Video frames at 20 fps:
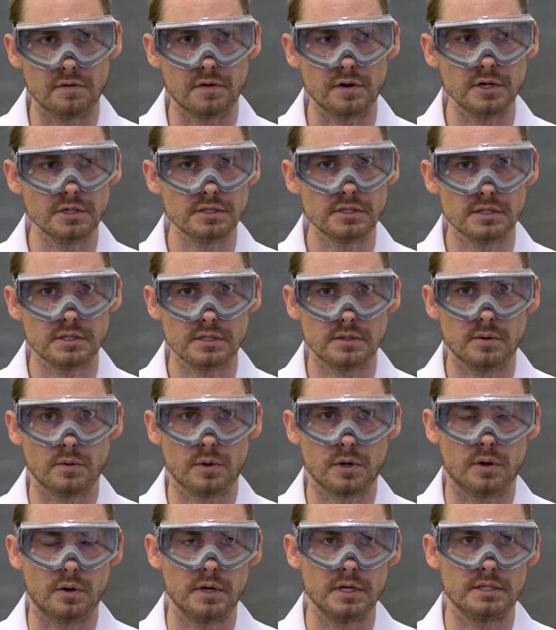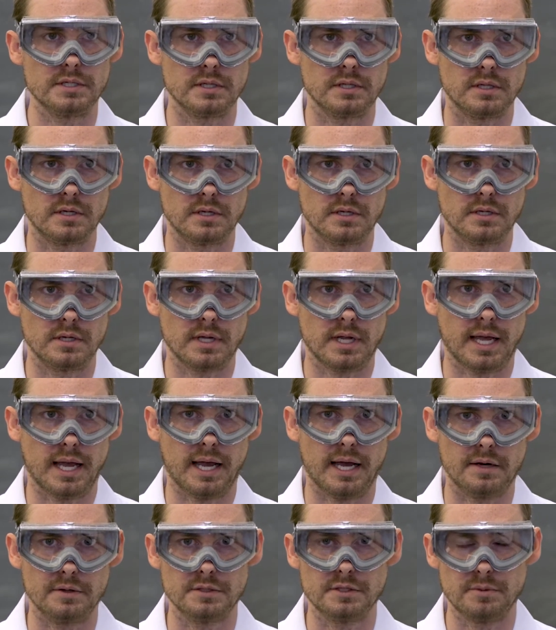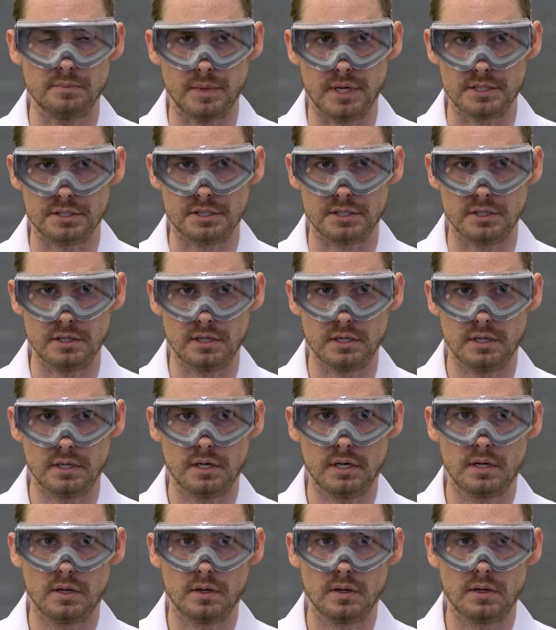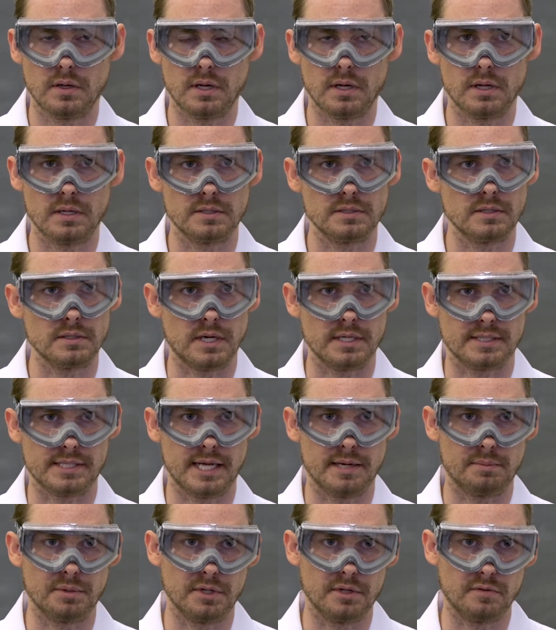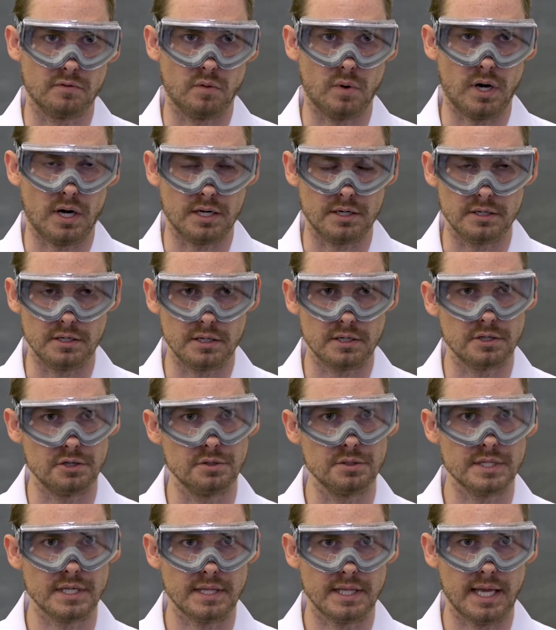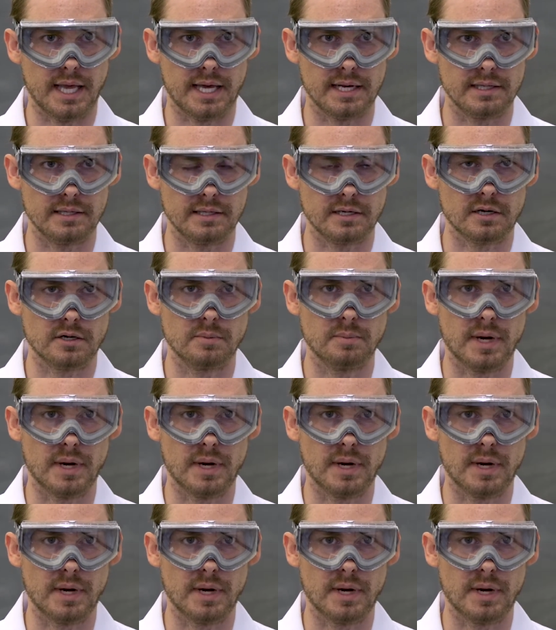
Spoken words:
First, we're going to learn how to measure a sample of water using the analytical